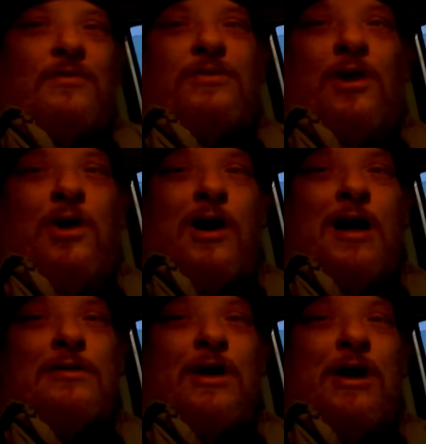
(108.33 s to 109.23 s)
earth a
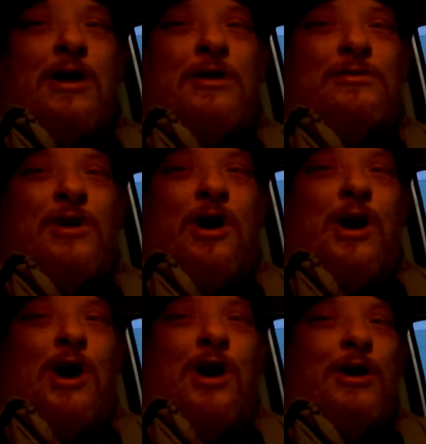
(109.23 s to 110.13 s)
lot, and
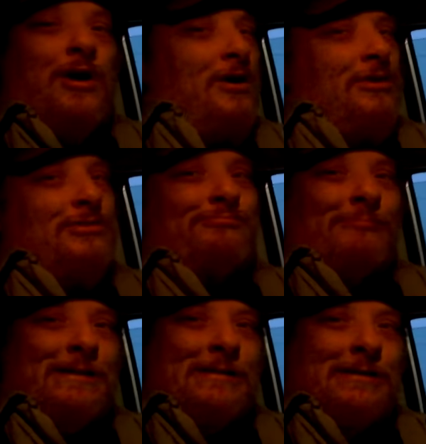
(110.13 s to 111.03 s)
uh,
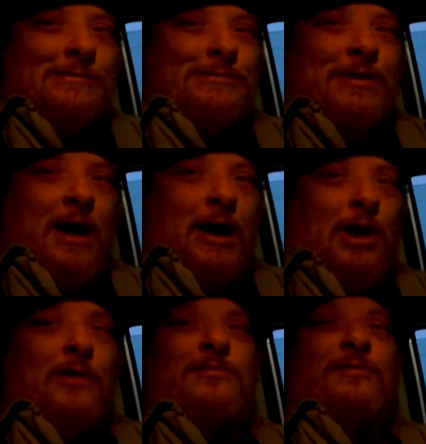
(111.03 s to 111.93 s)
I just I
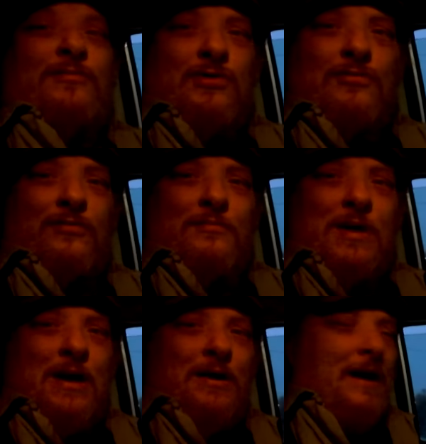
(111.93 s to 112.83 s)
love the view from
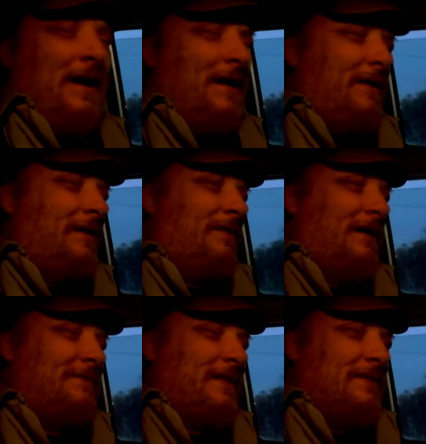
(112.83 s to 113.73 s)
there, and uh,
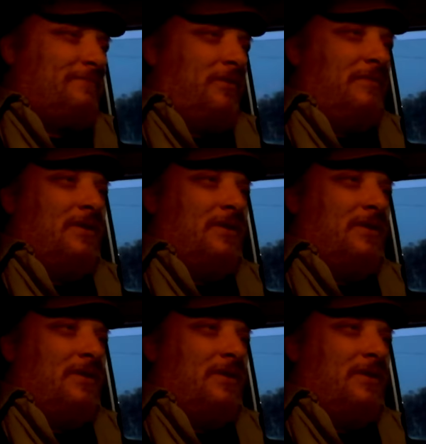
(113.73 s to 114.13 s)
that's that's pretty